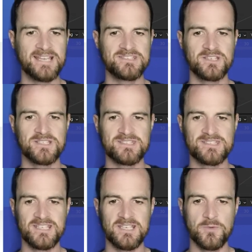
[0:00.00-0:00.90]
and as you
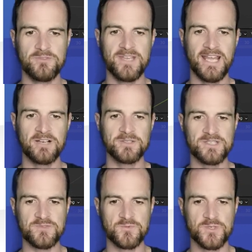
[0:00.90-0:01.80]
can see, we've
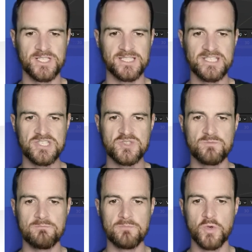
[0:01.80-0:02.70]
now got this really
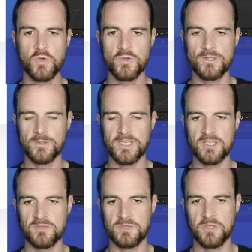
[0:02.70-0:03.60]
smooth
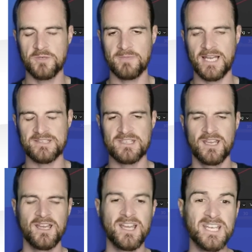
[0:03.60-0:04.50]
looking computer
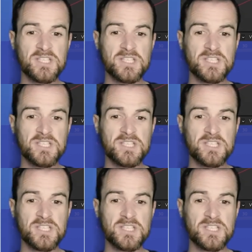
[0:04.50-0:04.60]
mouse.